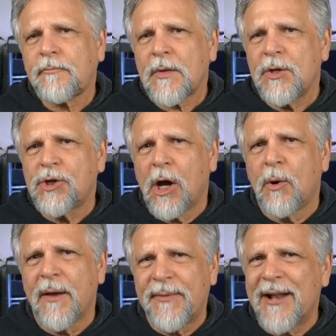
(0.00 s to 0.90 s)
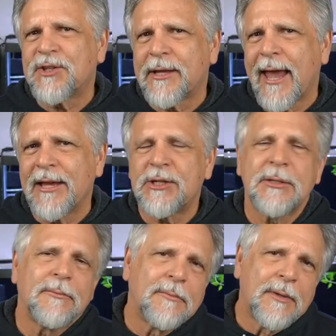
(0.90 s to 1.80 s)
So if that's the case,
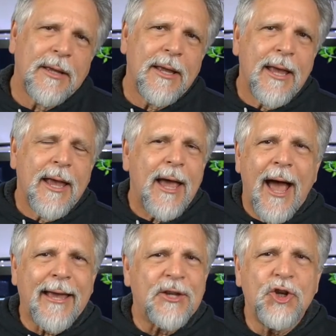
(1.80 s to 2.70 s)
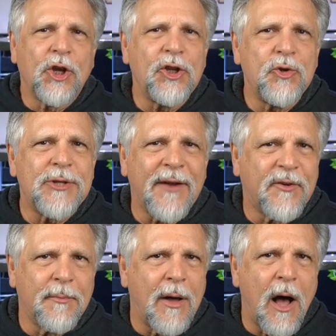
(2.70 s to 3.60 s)
I guess you could use that
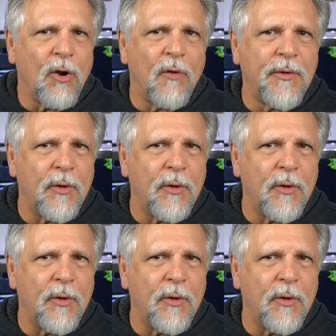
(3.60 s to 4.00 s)
from all over the,